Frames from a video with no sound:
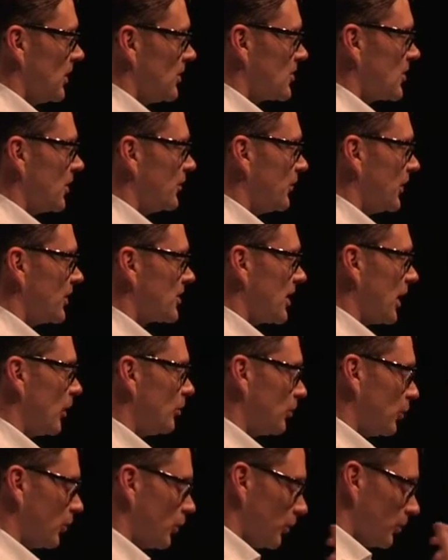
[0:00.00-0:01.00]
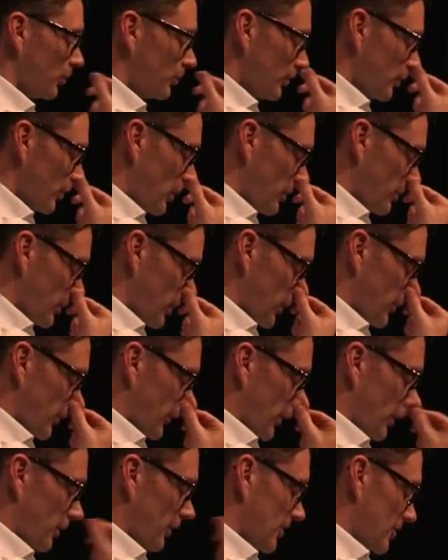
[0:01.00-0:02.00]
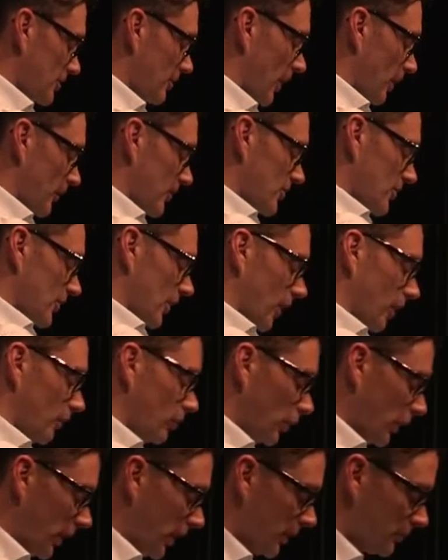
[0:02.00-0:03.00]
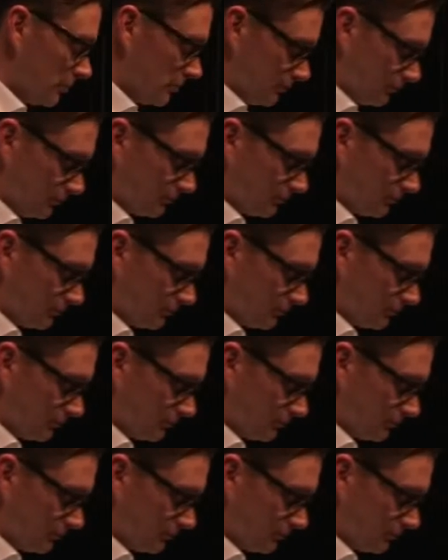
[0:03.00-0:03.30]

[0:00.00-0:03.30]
So, for example, there are experiments done where